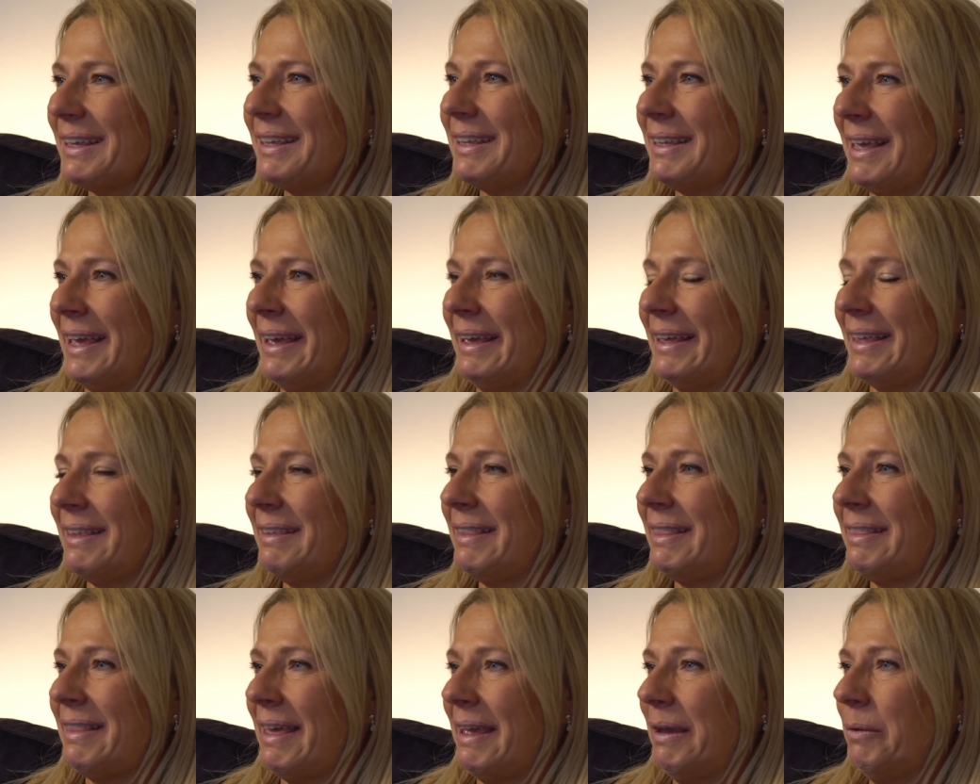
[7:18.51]
Yeah,
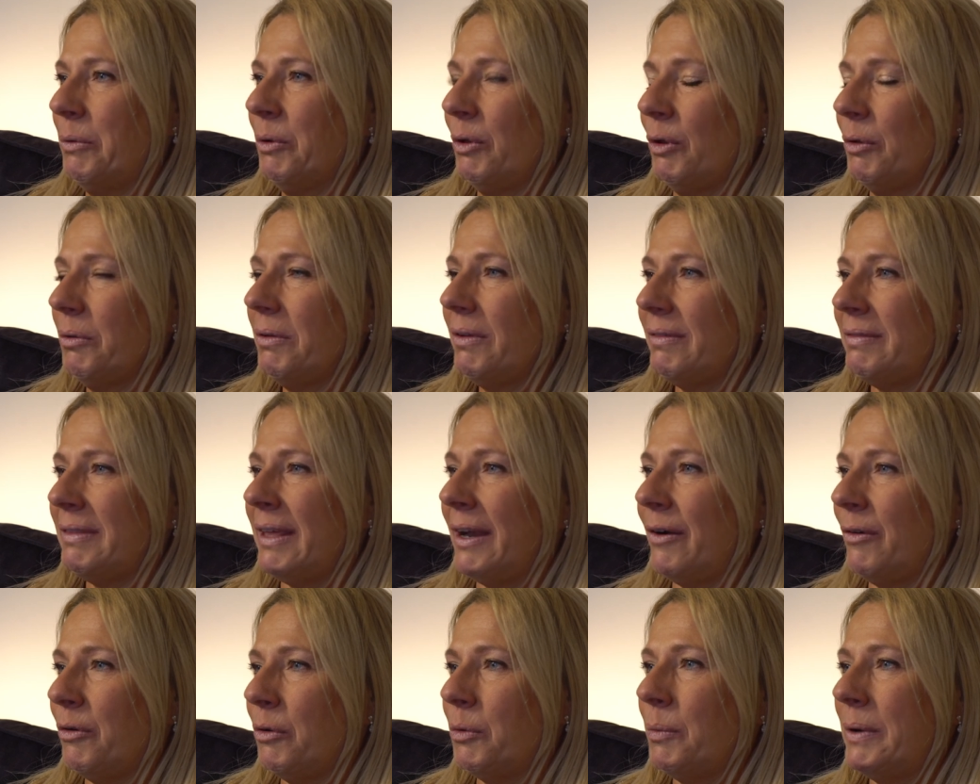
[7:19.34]

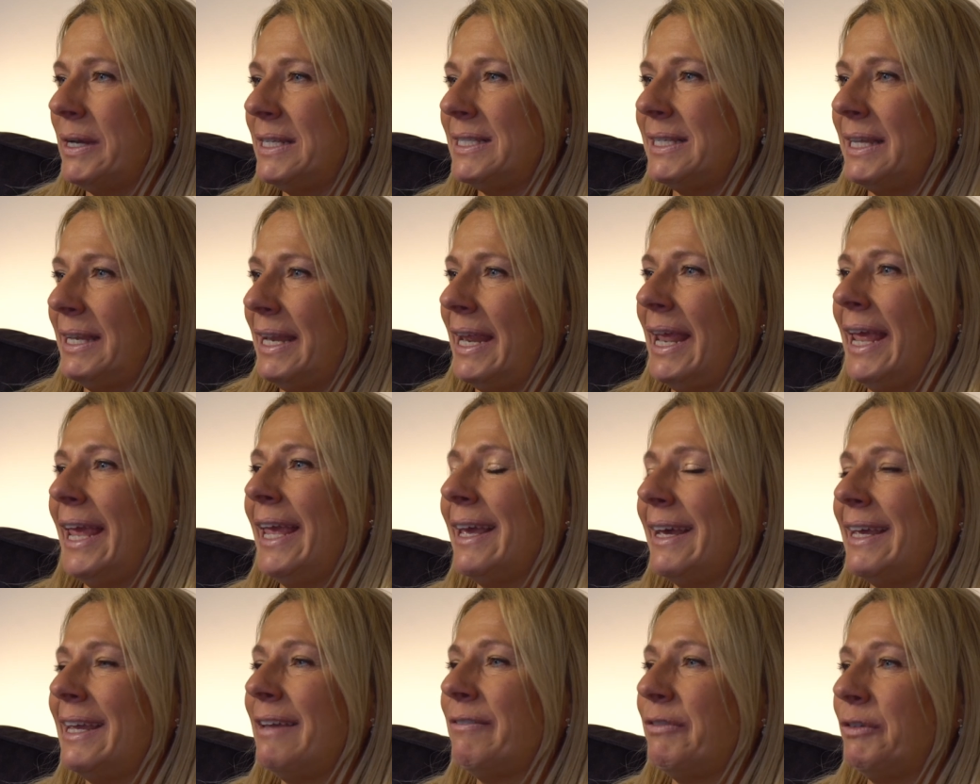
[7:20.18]
they're always in
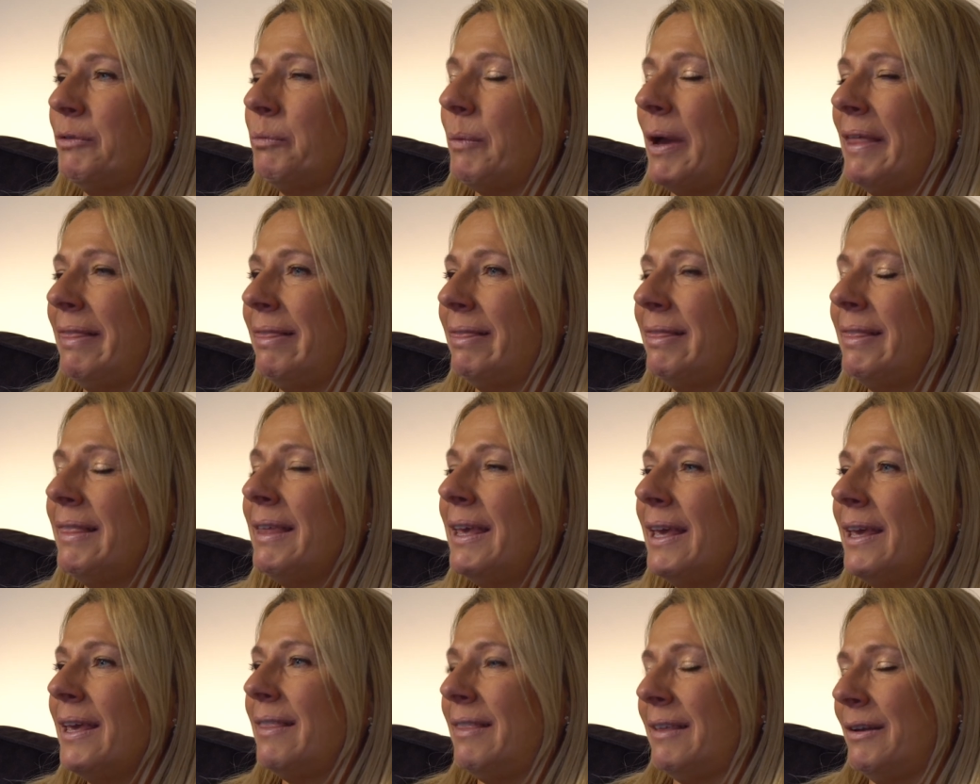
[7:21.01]
here, even when
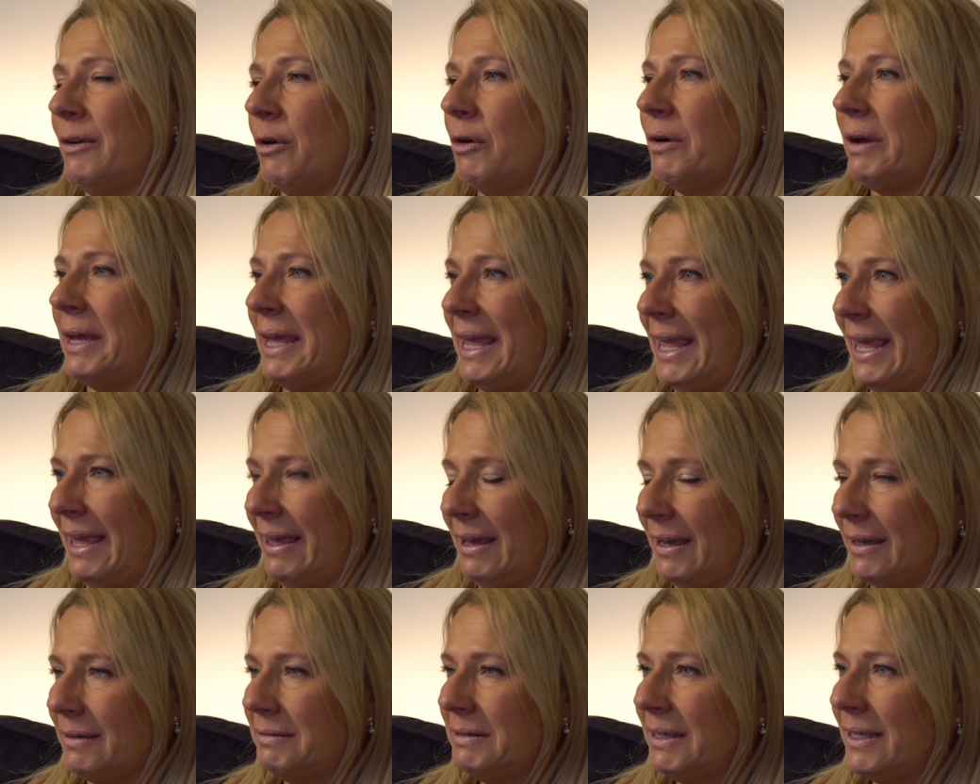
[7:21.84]
they're not
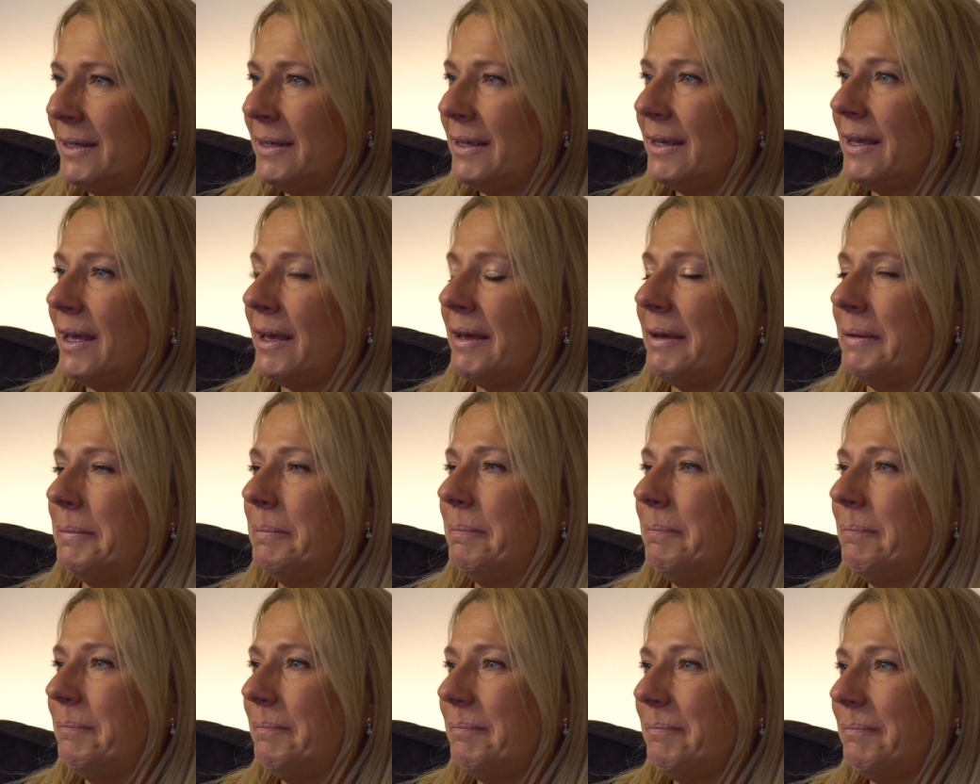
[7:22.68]
here. I